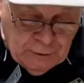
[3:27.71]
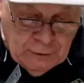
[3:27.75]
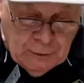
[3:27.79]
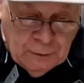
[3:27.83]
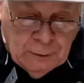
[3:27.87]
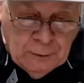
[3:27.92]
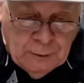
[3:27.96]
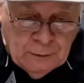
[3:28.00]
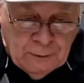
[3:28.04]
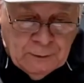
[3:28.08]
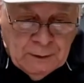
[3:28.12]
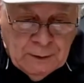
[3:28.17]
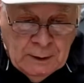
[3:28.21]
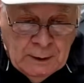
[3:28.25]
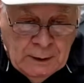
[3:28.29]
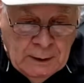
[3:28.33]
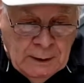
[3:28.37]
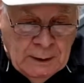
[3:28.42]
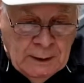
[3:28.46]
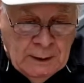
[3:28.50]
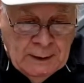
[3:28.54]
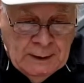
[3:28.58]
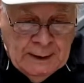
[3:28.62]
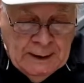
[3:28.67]
tooth
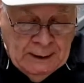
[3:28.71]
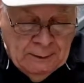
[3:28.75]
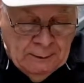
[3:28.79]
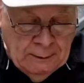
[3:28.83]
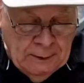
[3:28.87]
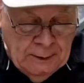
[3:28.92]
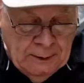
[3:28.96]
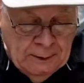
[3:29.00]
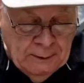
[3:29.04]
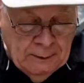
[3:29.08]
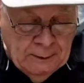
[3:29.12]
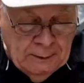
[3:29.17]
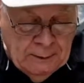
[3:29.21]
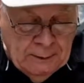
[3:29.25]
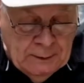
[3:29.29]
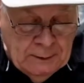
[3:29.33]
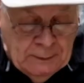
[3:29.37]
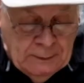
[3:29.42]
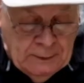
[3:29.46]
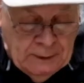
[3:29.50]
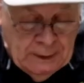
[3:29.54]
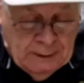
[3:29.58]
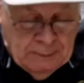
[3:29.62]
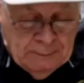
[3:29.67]
down here at the
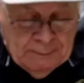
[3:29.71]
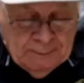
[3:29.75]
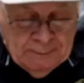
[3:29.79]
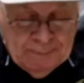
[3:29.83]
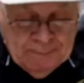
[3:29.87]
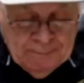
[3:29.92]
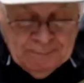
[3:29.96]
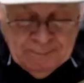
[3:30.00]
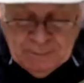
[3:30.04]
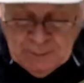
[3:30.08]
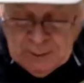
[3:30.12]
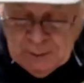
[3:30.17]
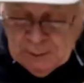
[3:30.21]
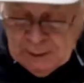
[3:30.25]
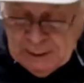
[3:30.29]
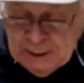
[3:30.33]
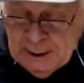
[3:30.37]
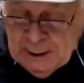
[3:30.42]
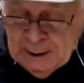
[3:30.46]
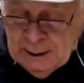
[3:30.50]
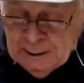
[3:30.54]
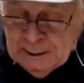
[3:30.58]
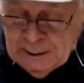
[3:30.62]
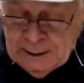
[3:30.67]
tip.
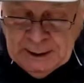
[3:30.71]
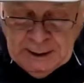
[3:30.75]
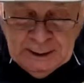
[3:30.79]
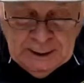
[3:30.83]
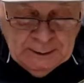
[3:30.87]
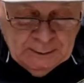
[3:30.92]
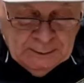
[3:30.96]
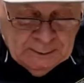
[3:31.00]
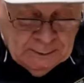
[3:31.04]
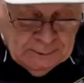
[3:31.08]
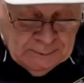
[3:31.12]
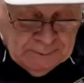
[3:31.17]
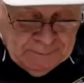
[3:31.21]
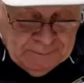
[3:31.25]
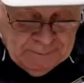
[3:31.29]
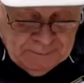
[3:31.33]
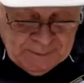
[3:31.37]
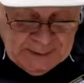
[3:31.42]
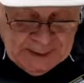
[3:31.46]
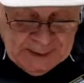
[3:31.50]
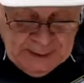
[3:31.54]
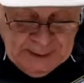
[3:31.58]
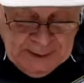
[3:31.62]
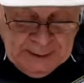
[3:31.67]
Okay, at the handle.
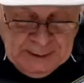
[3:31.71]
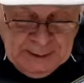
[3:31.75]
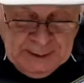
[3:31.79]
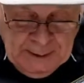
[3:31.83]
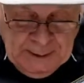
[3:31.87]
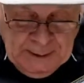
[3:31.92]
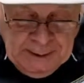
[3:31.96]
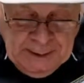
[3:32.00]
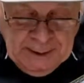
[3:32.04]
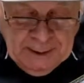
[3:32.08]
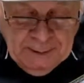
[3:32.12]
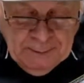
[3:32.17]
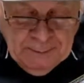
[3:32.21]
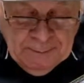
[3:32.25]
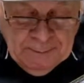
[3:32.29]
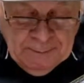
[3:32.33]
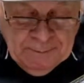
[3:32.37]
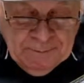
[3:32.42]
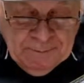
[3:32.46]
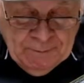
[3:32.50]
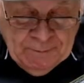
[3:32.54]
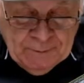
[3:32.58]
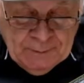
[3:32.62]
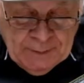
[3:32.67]
Now,
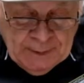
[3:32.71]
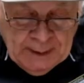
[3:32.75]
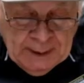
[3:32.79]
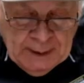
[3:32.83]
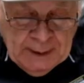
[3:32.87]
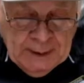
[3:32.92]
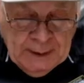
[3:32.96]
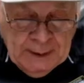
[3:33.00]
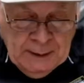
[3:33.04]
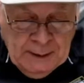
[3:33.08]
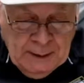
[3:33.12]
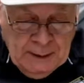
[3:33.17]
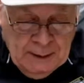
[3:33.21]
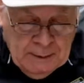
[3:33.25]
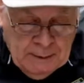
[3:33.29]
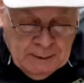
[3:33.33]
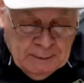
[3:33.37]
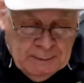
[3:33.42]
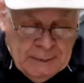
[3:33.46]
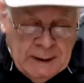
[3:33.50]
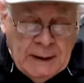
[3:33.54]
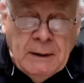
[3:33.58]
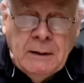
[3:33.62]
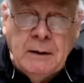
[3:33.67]

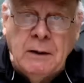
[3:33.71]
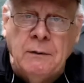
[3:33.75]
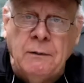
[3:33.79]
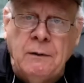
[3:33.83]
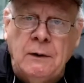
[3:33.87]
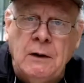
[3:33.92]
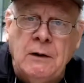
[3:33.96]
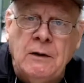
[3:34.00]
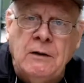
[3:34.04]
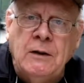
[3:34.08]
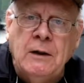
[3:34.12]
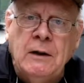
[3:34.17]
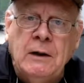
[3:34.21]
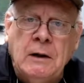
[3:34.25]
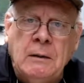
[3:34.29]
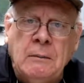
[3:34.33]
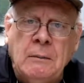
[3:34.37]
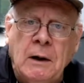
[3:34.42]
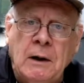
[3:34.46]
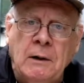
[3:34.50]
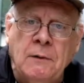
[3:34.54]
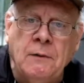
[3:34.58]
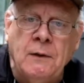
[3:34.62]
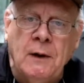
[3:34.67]
the big difference in
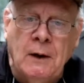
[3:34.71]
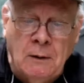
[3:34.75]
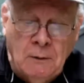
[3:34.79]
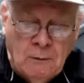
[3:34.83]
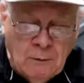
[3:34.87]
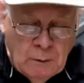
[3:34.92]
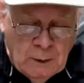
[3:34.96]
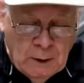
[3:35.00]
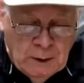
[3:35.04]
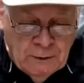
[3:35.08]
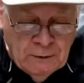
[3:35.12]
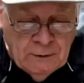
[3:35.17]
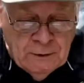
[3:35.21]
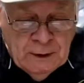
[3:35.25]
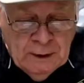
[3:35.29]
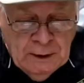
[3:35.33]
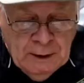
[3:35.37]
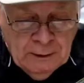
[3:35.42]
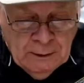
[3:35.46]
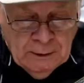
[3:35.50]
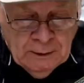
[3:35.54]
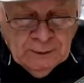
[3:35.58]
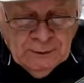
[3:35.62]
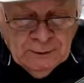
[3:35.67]
them I found was
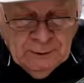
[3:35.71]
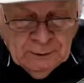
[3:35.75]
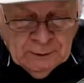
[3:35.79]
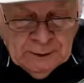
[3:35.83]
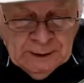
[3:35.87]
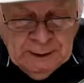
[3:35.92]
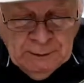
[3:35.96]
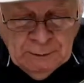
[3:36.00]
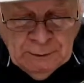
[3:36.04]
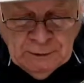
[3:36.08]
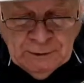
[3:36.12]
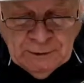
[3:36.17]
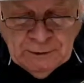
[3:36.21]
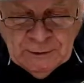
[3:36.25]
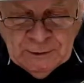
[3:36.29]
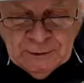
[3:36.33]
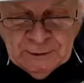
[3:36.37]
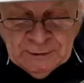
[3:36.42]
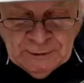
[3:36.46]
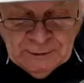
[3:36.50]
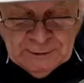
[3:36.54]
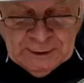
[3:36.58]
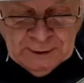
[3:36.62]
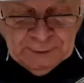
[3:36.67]
the Silky was
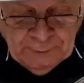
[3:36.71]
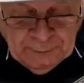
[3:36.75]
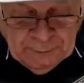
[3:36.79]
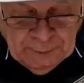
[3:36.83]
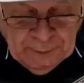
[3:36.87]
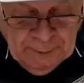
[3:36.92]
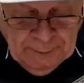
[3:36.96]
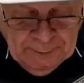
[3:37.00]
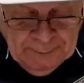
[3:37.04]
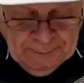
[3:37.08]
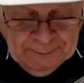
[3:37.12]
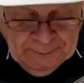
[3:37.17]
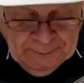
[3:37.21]
stiffer